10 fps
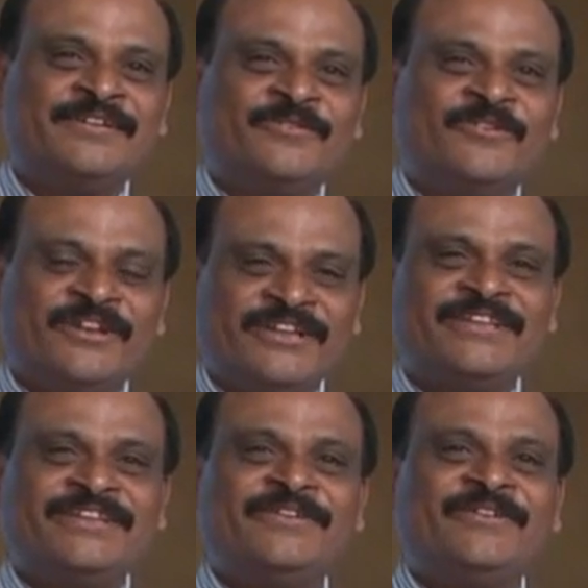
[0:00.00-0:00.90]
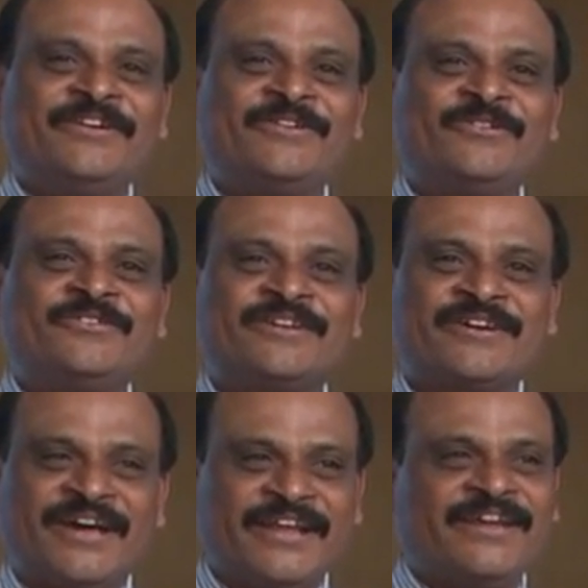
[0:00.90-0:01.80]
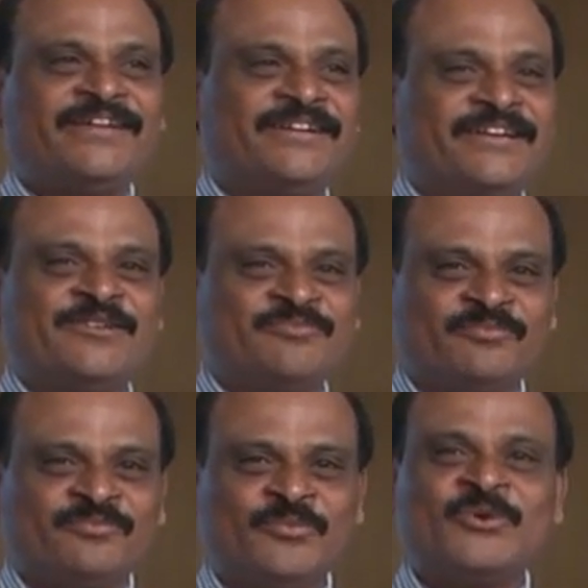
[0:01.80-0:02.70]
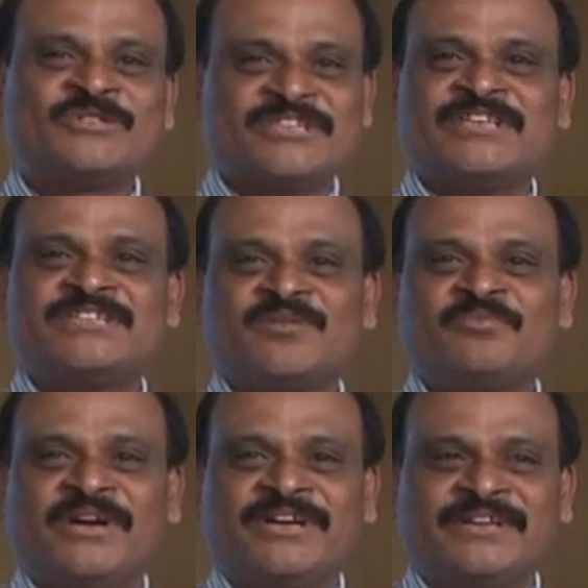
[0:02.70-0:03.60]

Only thing you need to allocate the time, most essential part.